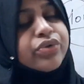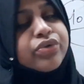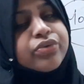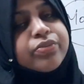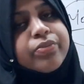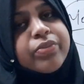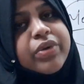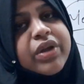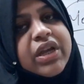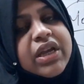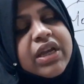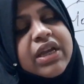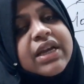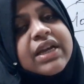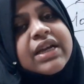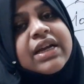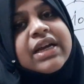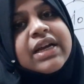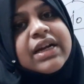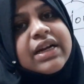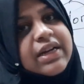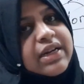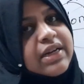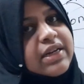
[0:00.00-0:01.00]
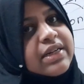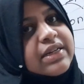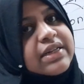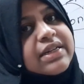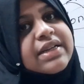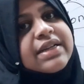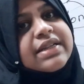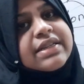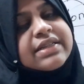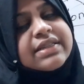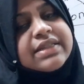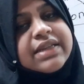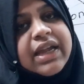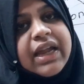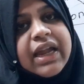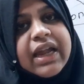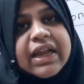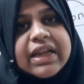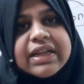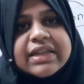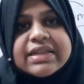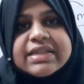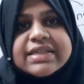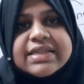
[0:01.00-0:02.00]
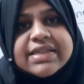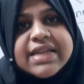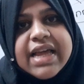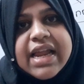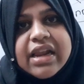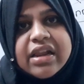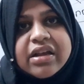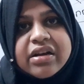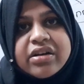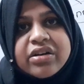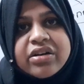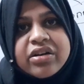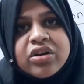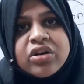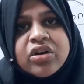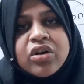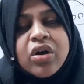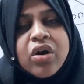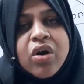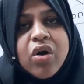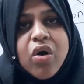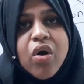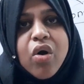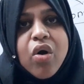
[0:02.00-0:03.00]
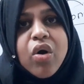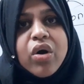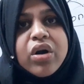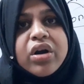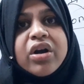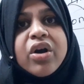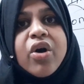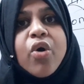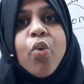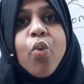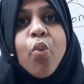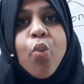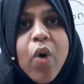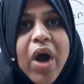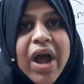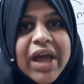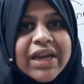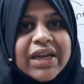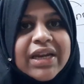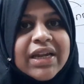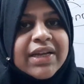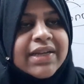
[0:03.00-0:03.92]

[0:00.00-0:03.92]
to be a single seller or one